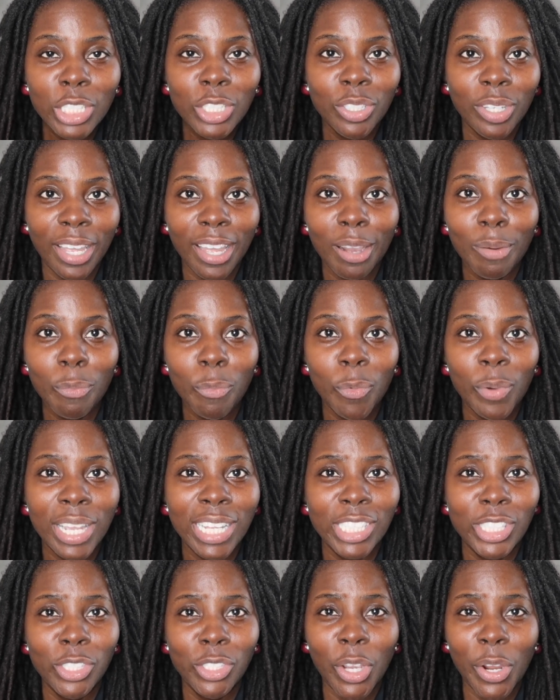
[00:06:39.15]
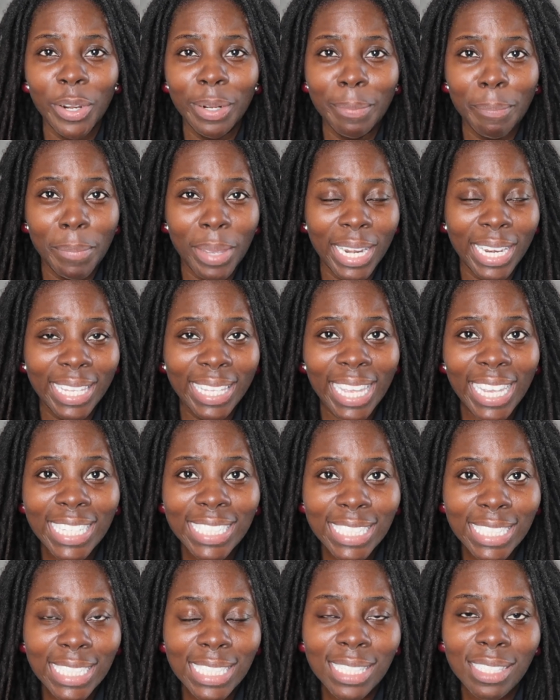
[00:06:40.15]
to help with certain
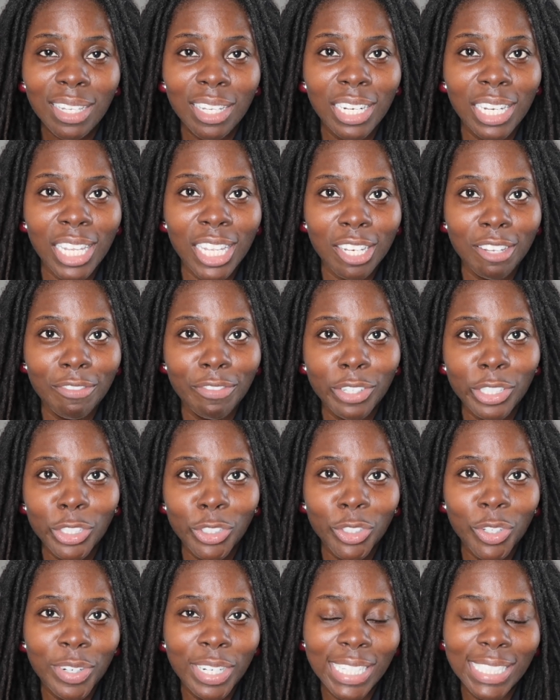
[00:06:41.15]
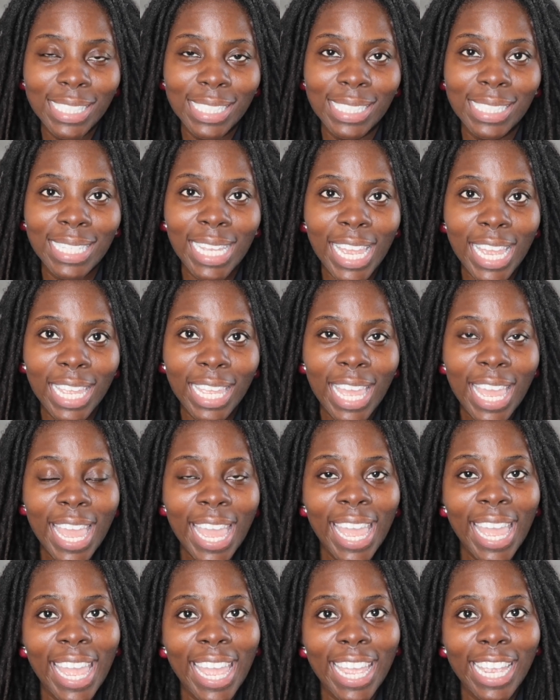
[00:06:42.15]
medications an individual needs to take
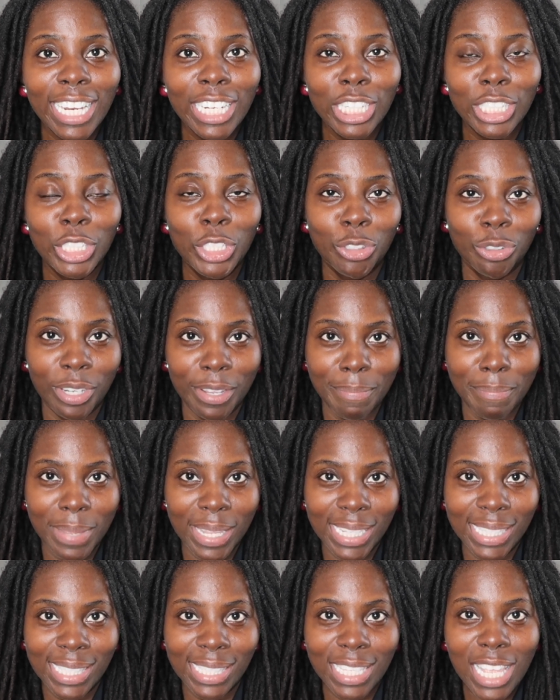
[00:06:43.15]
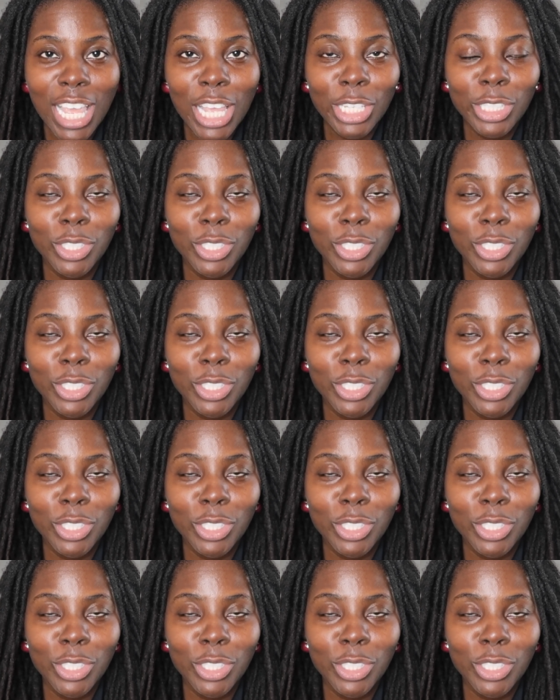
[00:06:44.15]
and treatments.